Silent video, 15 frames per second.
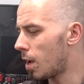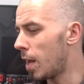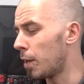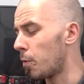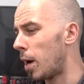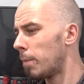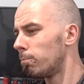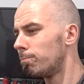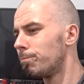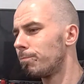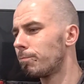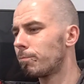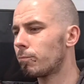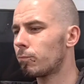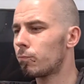Anyway,
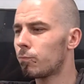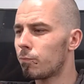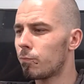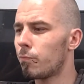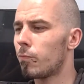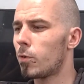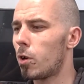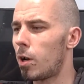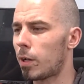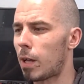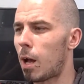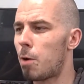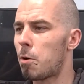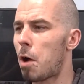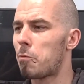
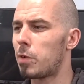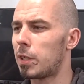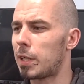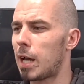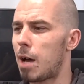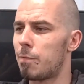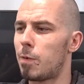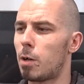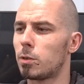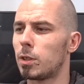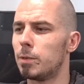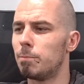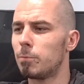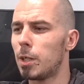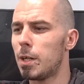I really can't fault
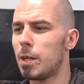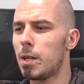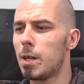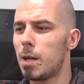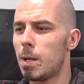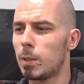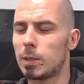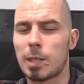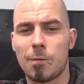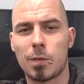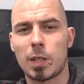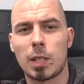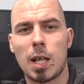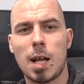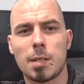it, except
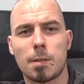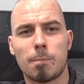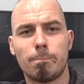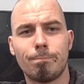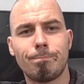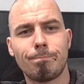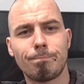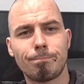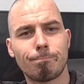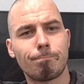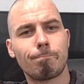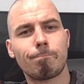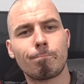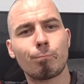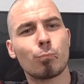for the glass.
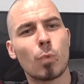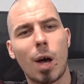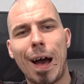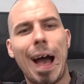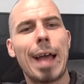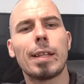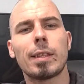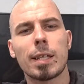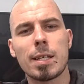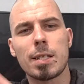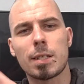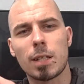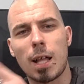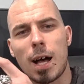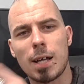I hate
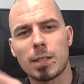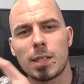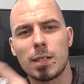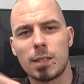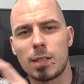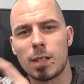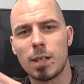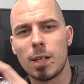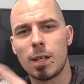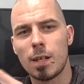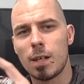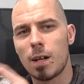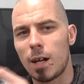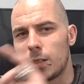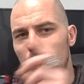these glasses.
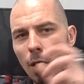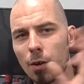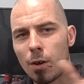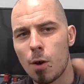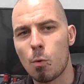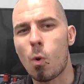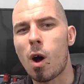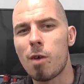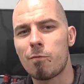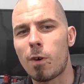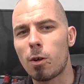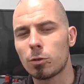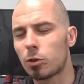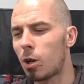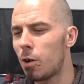I don't know why
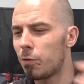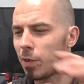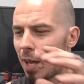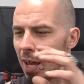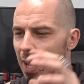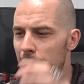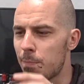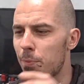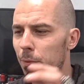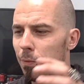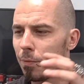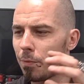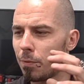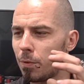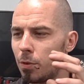Voltrove keep
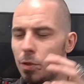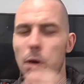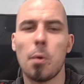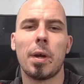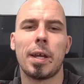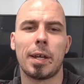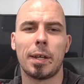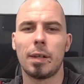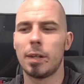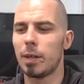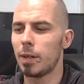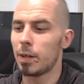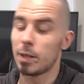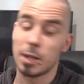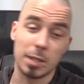doing it.
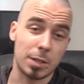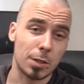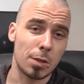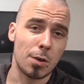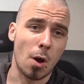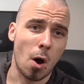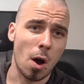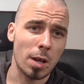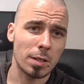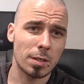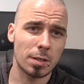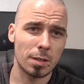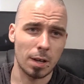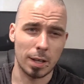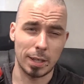It's
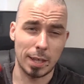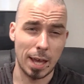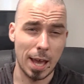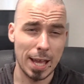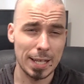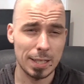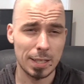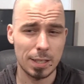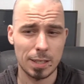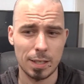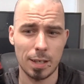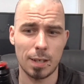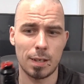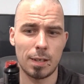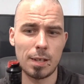nice, I
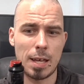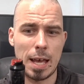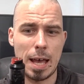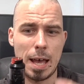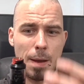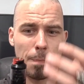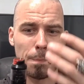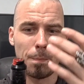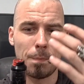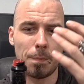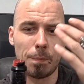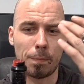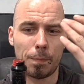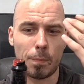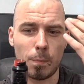guess,
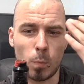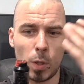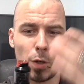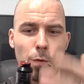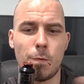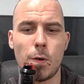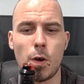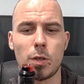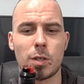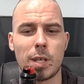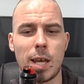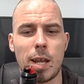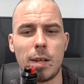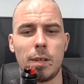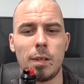when you
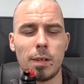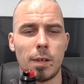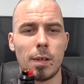first get it.